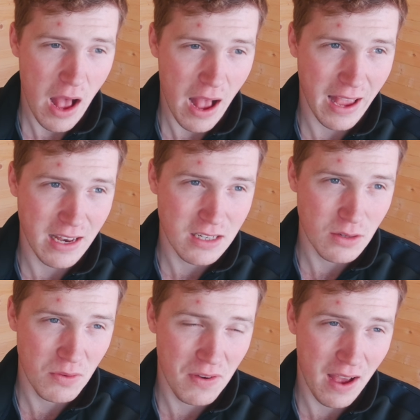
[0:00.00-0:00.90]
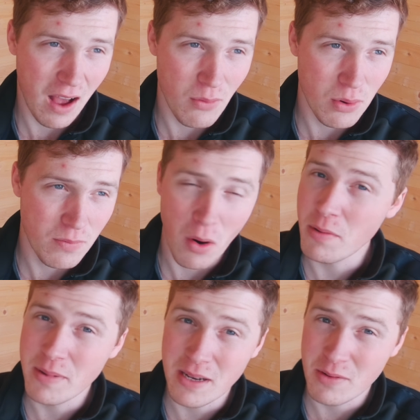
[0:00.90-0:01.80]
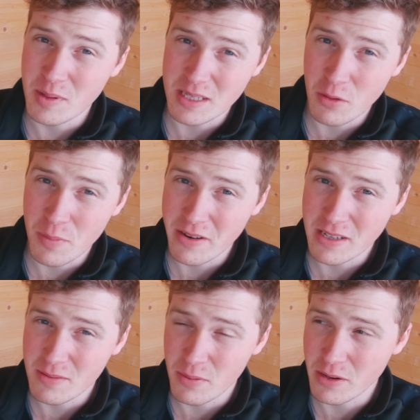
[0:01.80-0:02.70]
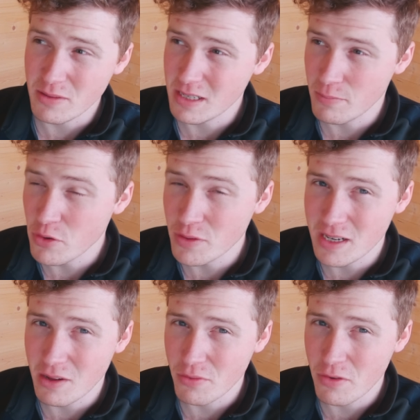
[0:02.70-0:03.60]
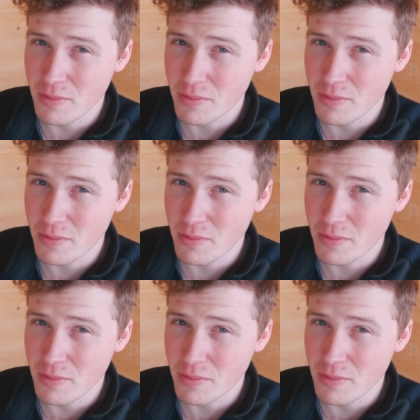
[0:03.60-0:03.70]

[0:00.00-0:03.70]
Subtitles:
and to be fair, I would probably be tempted to put superior proof steel through,